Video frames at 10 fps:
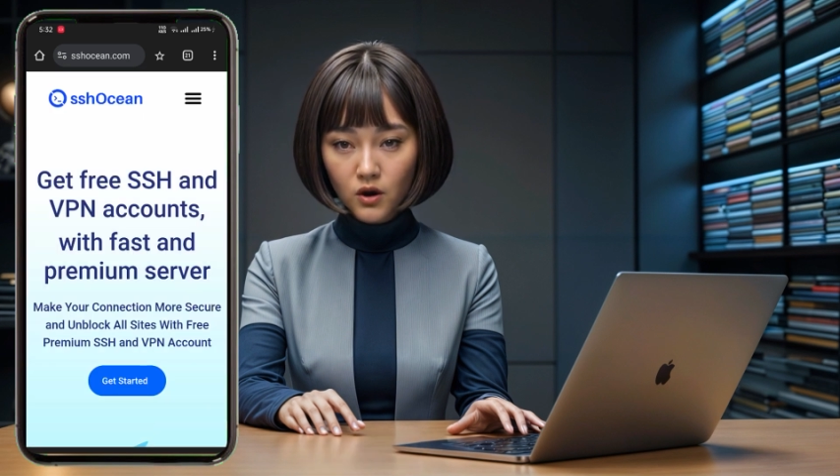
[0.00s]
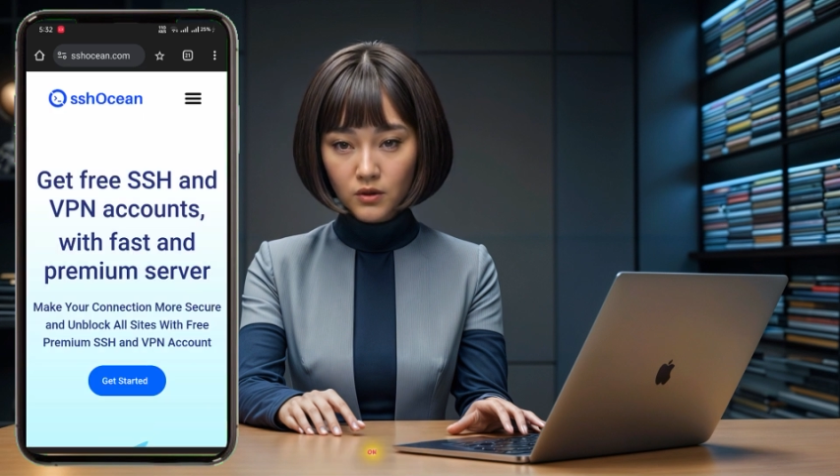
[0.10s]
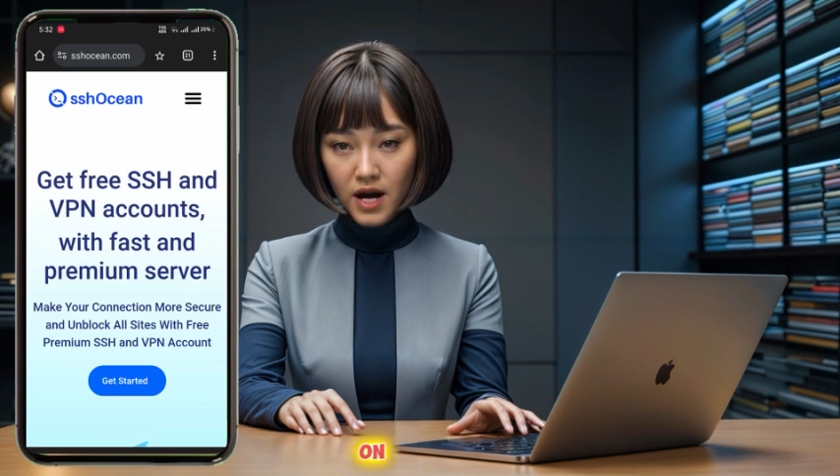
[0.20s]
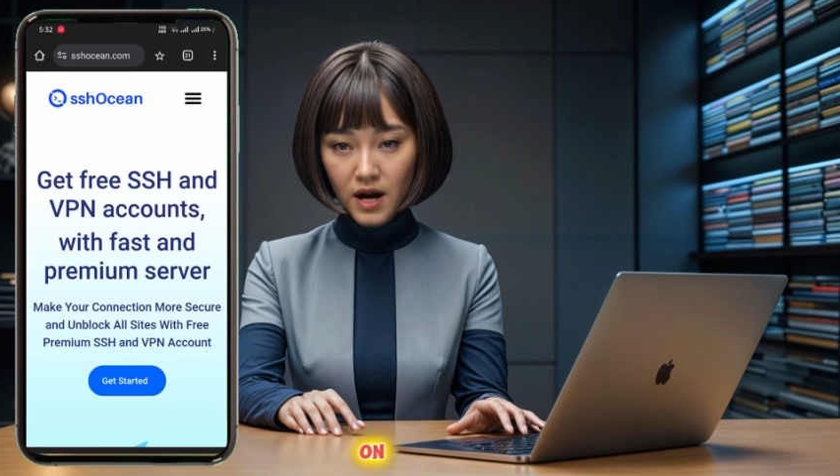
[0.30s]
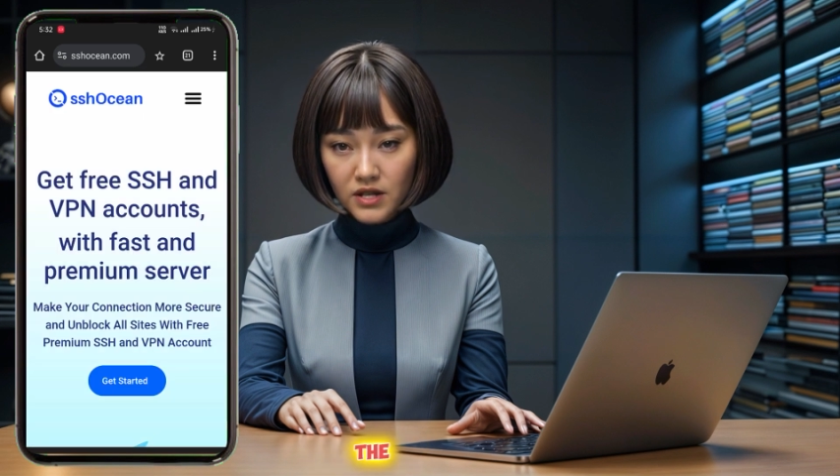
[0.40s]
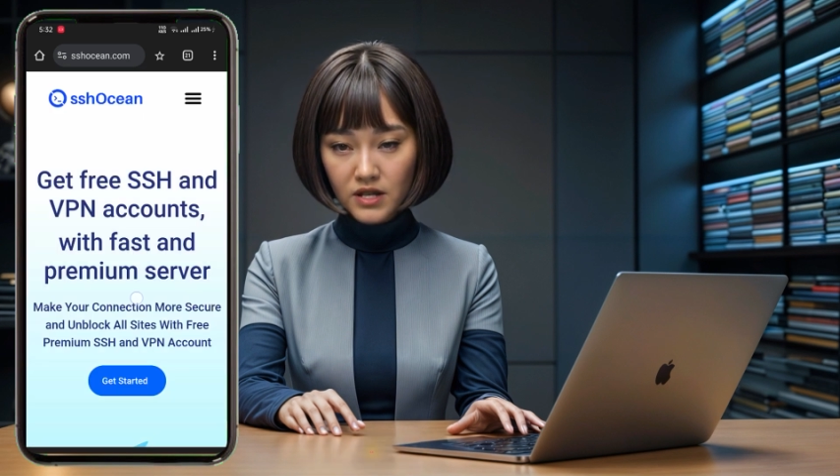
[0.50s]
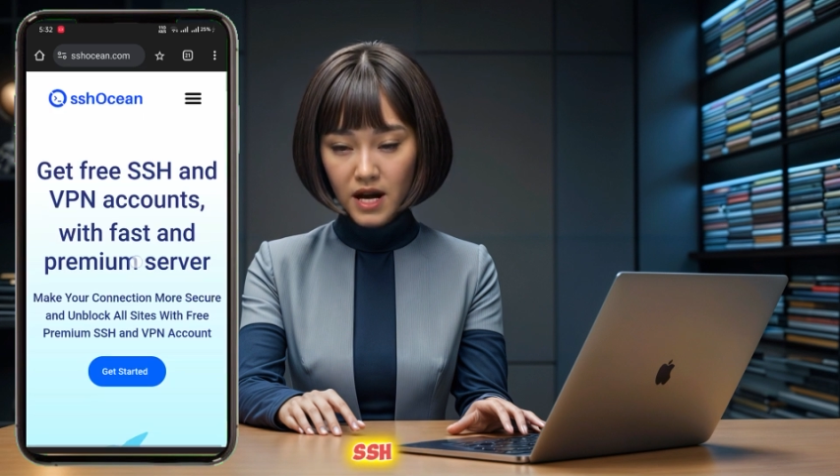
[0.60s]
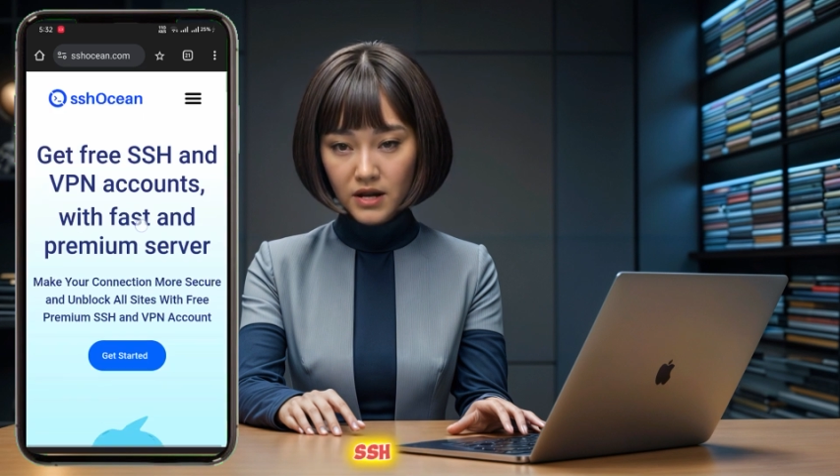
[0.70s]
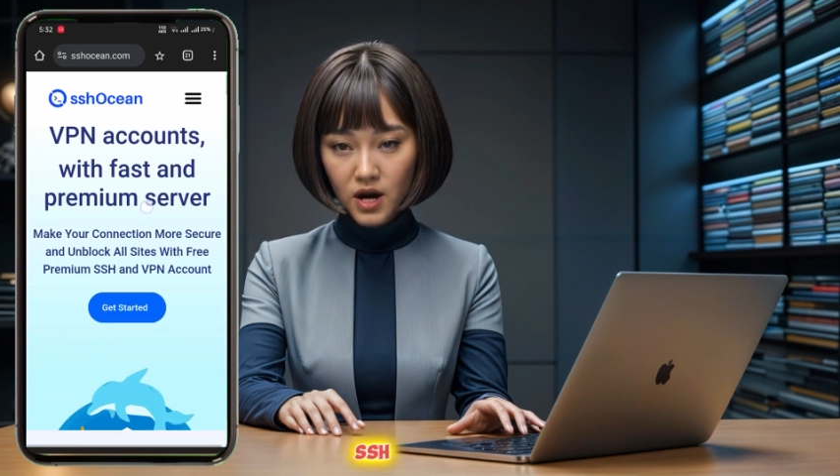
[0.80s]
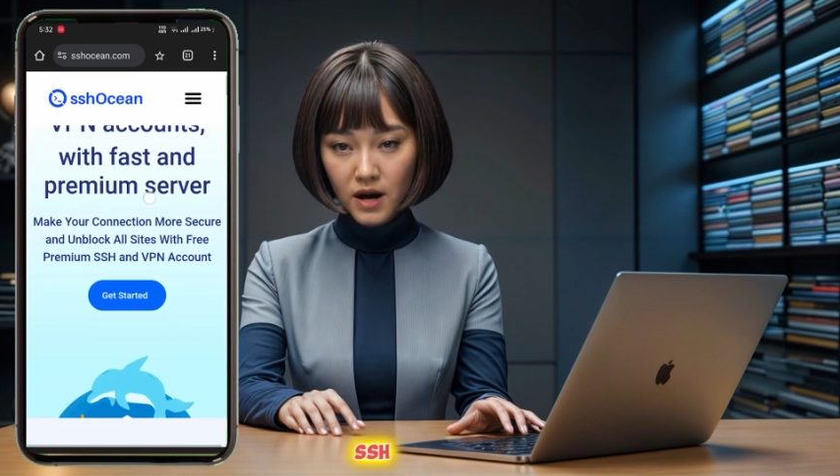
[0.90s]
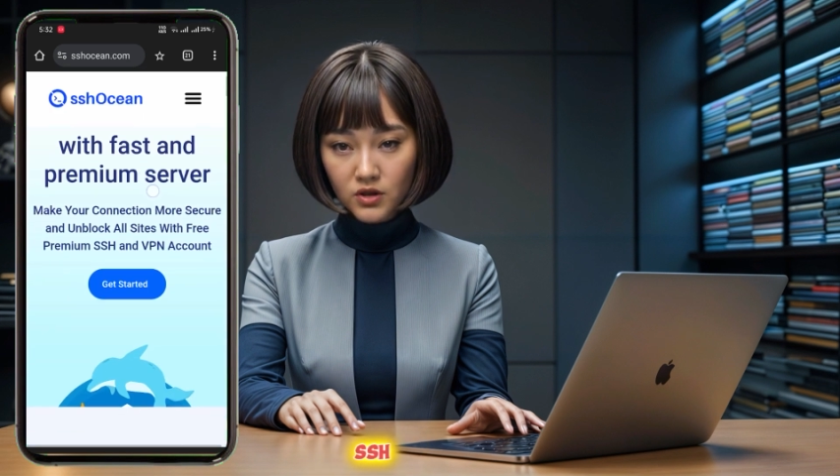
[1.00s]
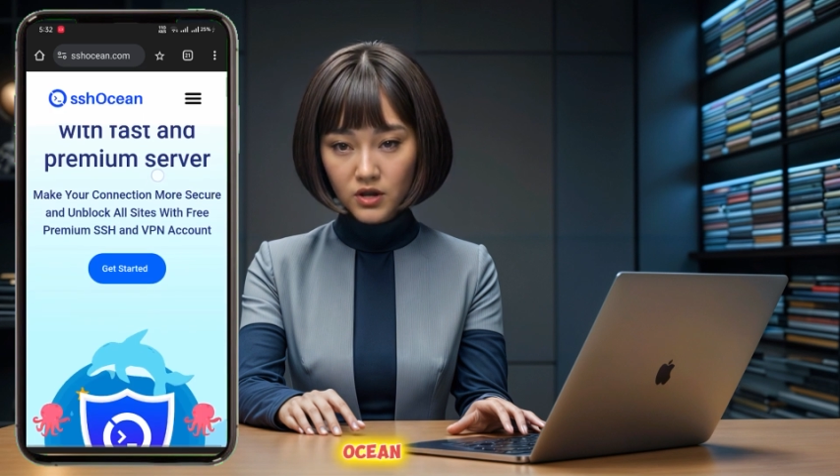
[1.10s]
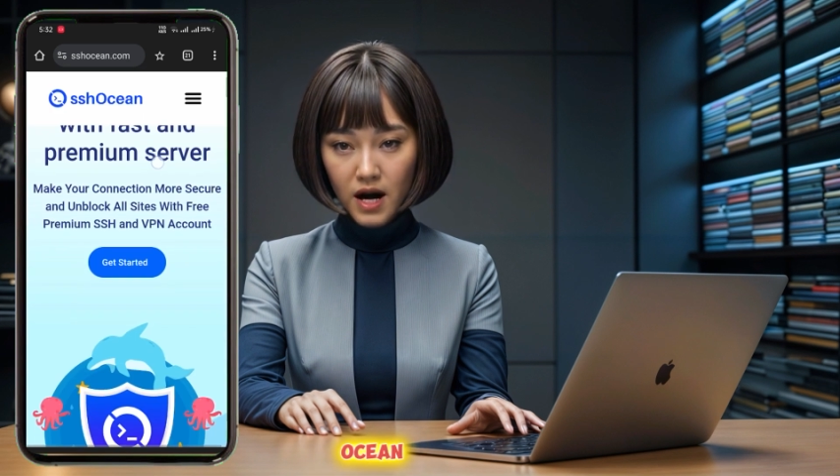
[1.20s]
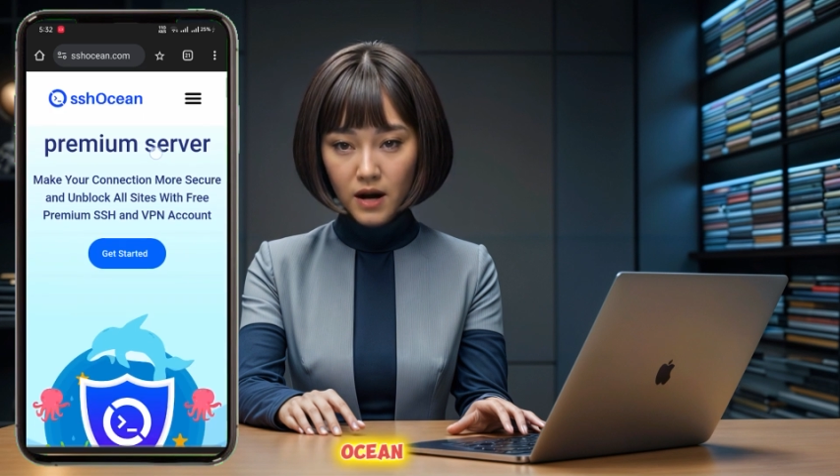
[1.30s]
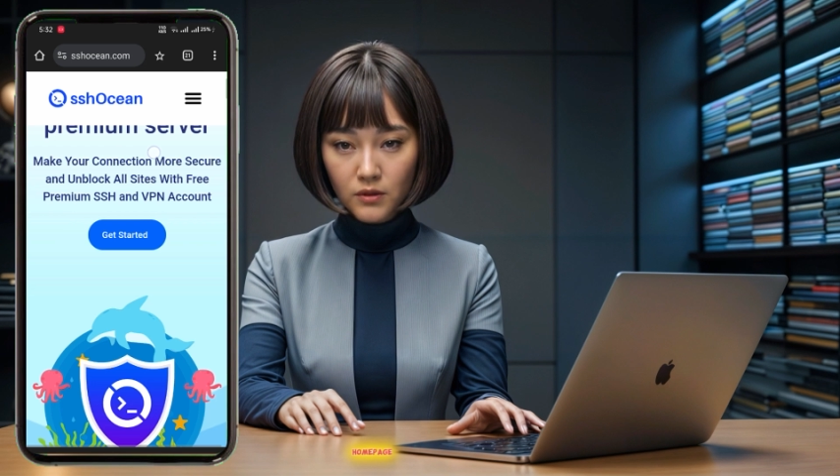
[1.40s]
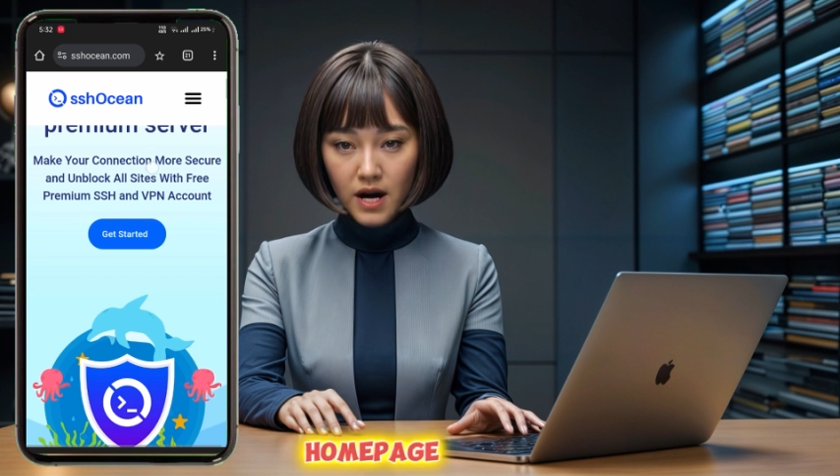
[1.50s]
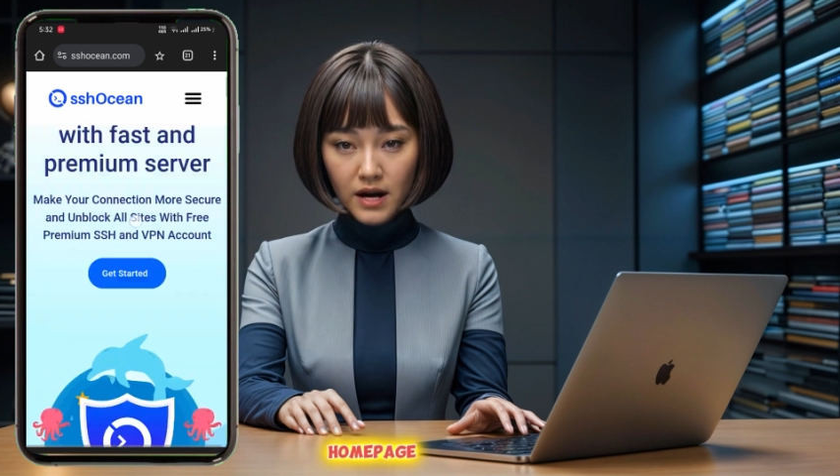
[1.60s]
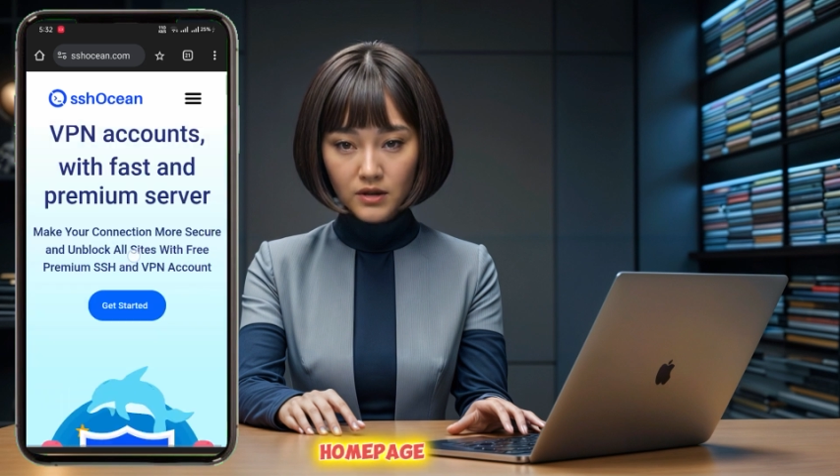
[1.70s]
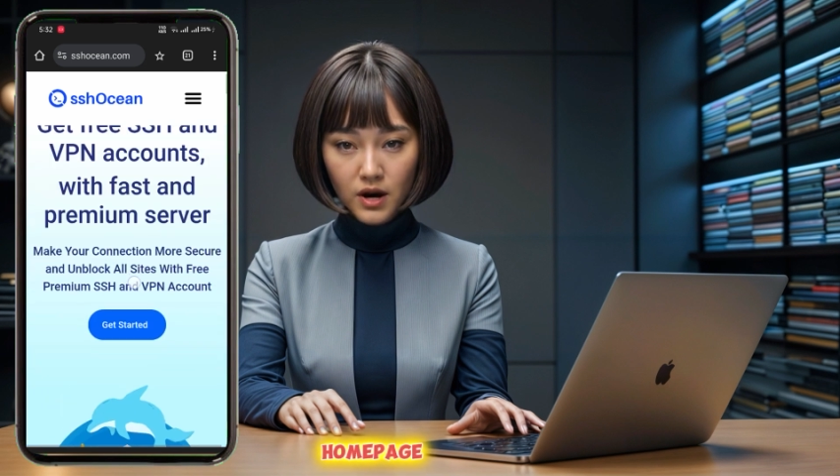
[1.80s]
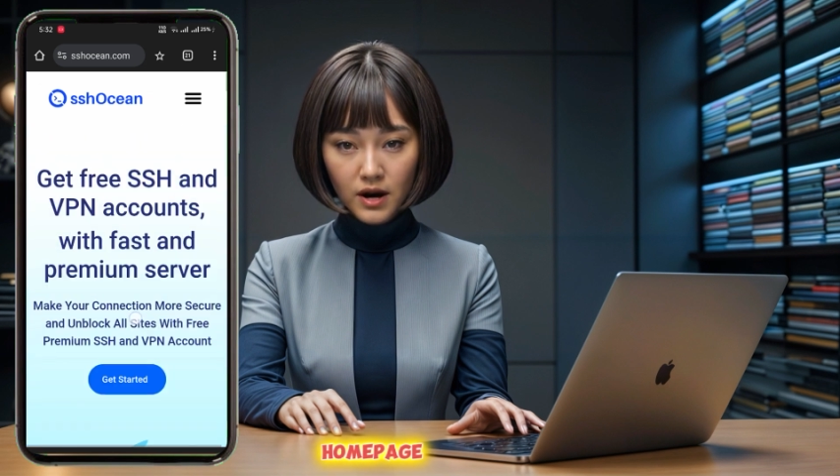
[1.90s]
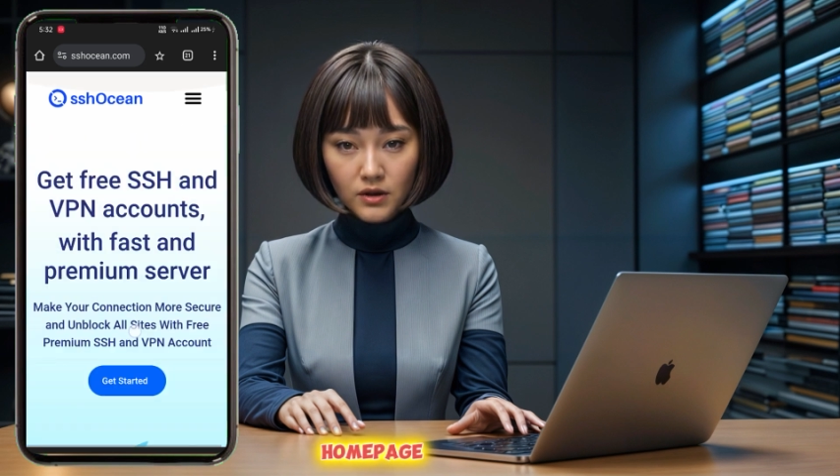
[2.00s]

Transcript: On the SSH Ocean homepage,